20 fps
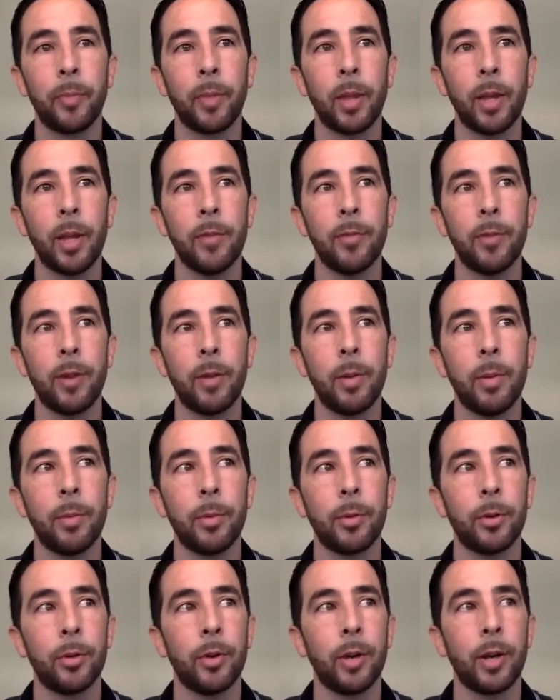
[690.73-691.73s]
If I remember
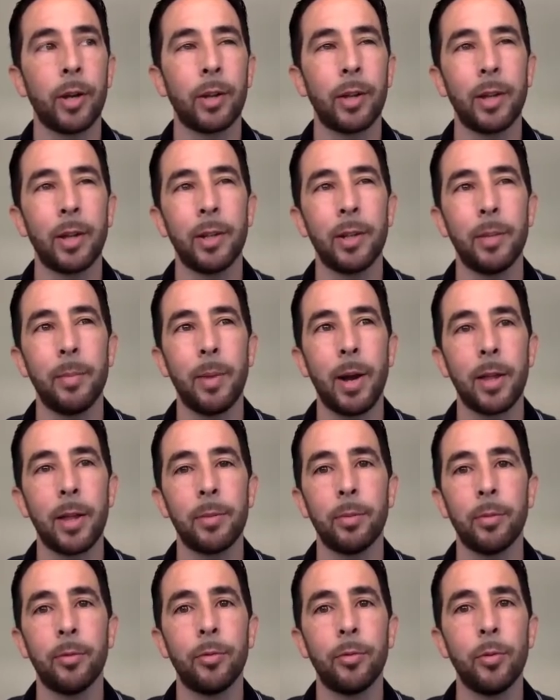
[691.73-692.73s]
correctly, I did the math
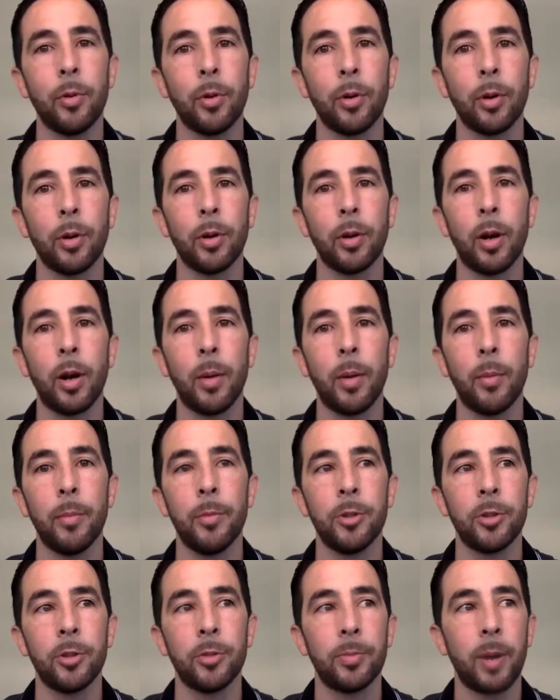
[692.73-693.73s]
before,
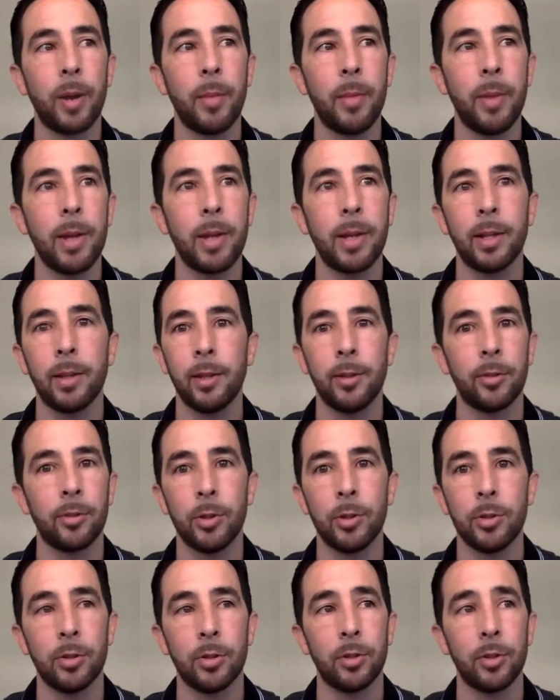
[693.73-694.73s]
just by making these
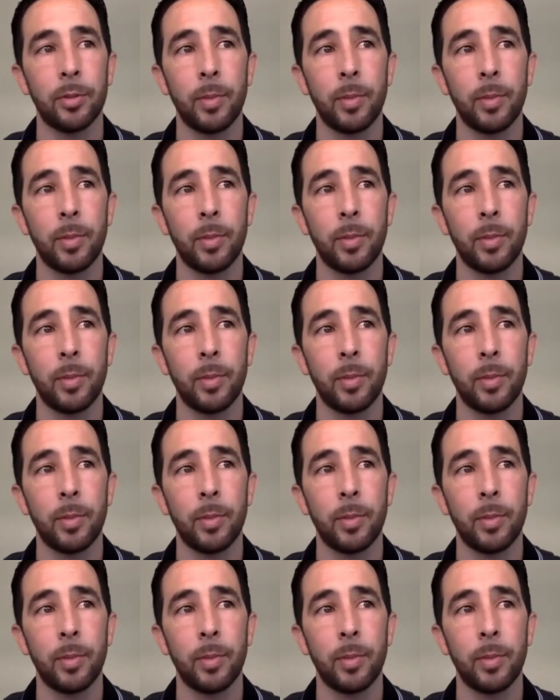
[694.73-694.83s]
switches.